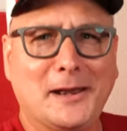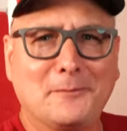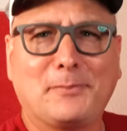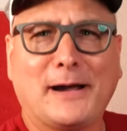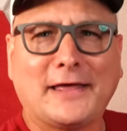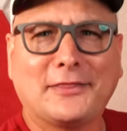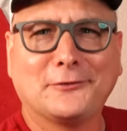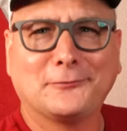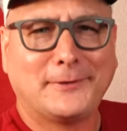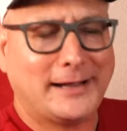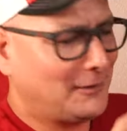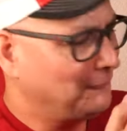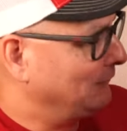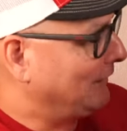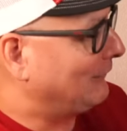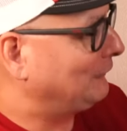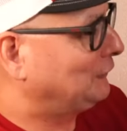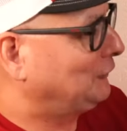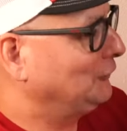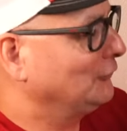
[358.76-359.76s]
And by the way, when
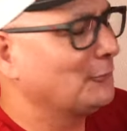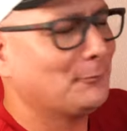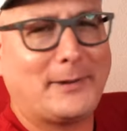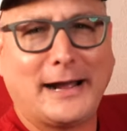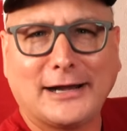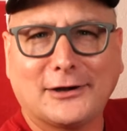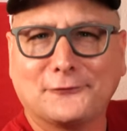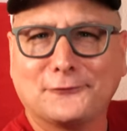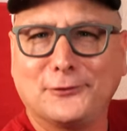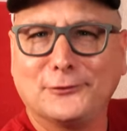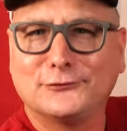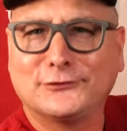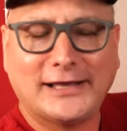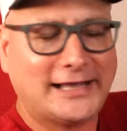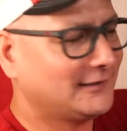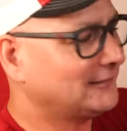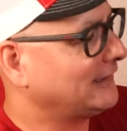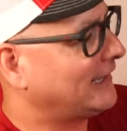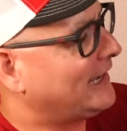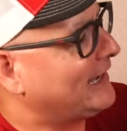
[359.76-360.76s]
I was doing a microphone
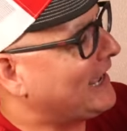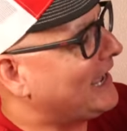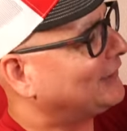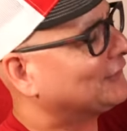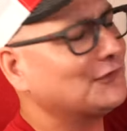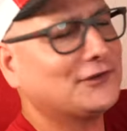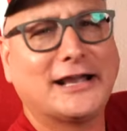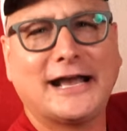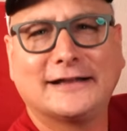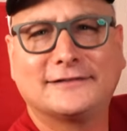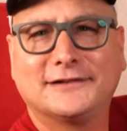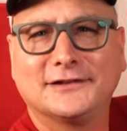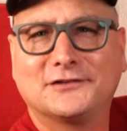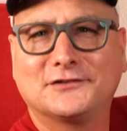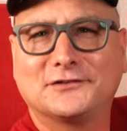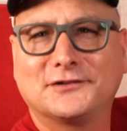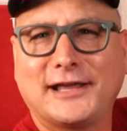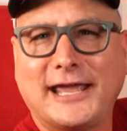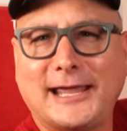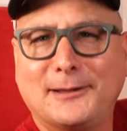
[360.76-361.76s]
test, I actually got this
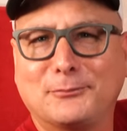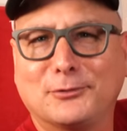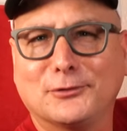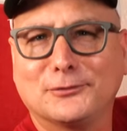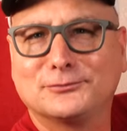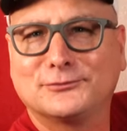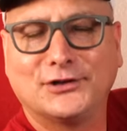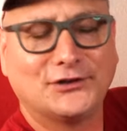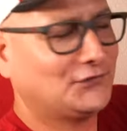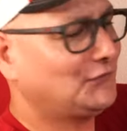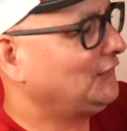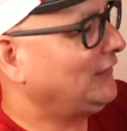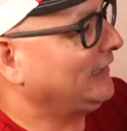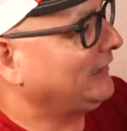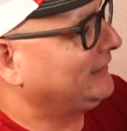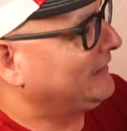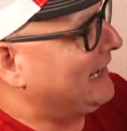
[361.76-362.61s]
cable to stick